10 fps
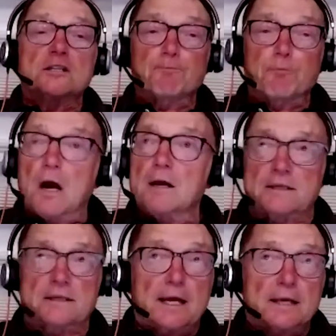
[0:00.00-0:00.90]

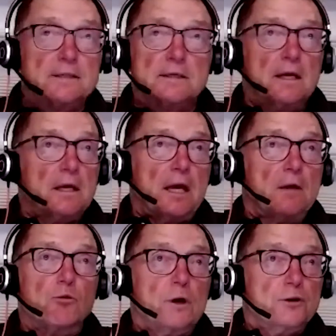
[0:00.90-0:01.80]
process
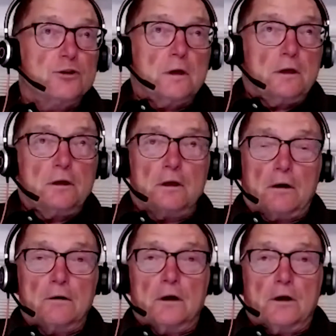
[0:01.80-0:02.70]
in which, you know,